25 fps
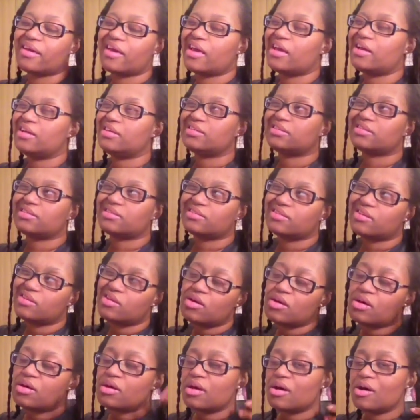Ace,
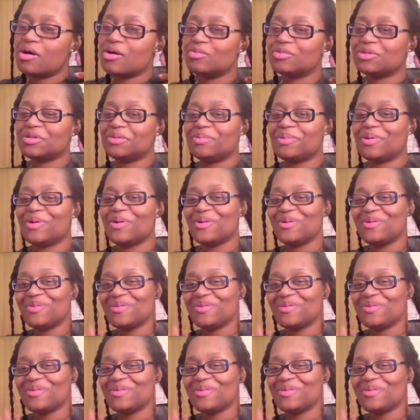Home Depot.